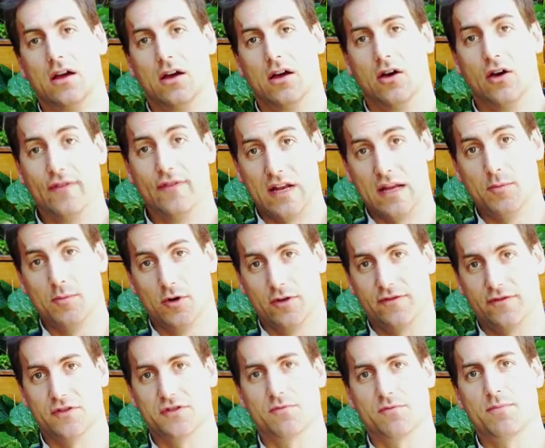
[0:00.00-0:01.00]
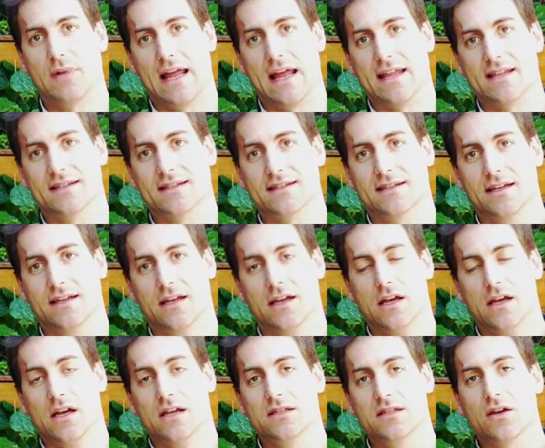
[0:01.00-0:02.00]
available for the plants.
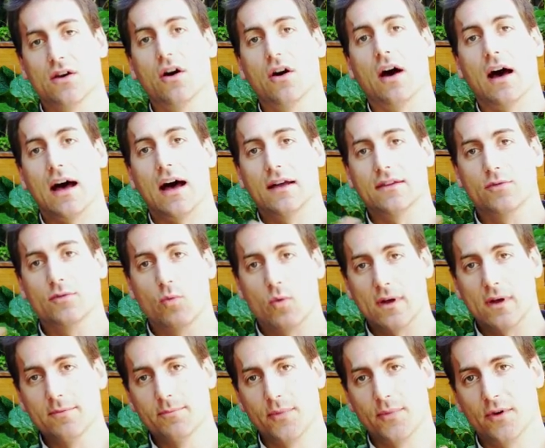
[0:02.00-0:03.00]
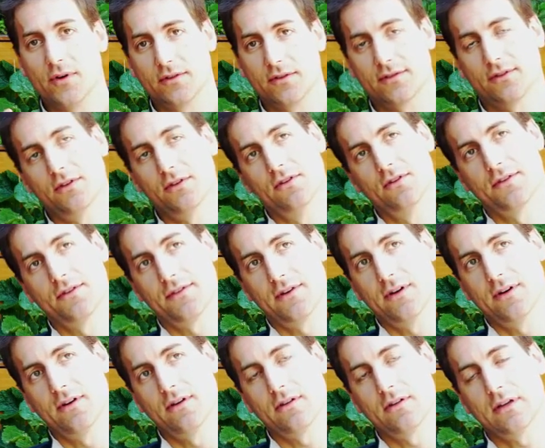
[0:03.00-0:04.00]
So at one point or
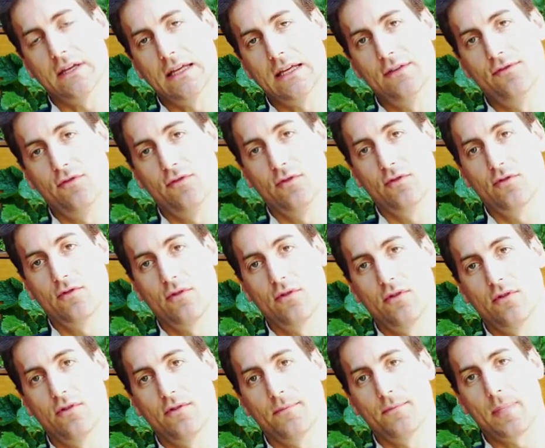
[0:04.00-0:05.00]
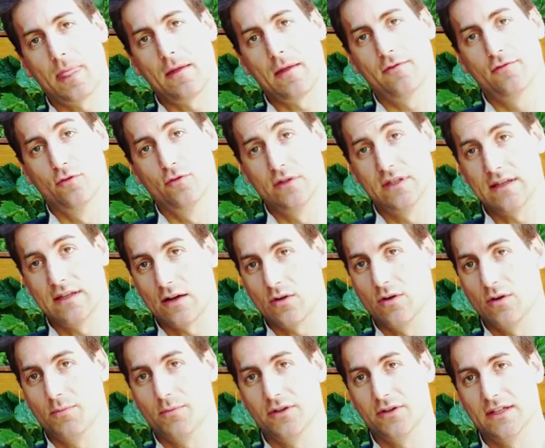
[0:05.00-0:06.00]
another, if you grow food in
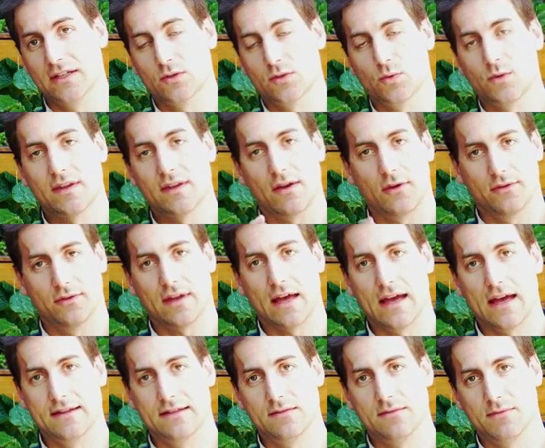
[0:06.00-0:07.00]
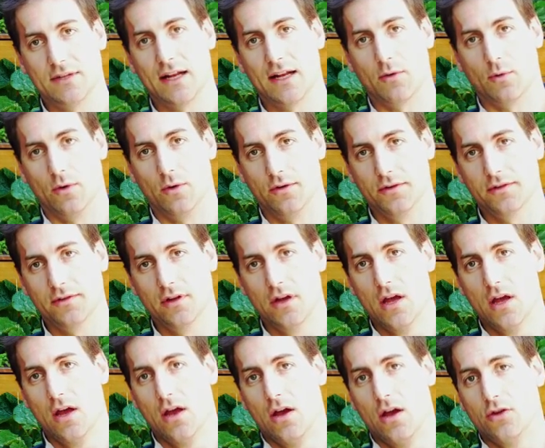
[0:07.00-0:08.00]
aquaponics without adding minerals,
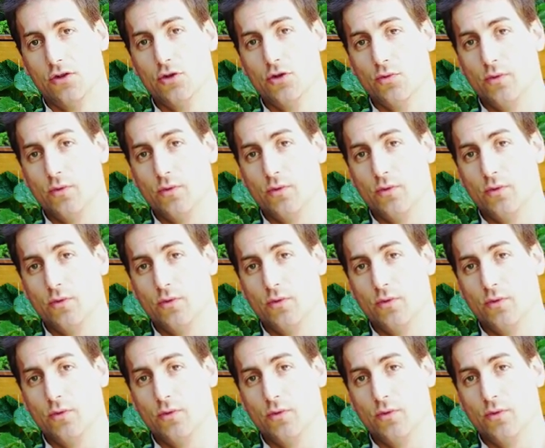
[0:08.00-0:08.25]
you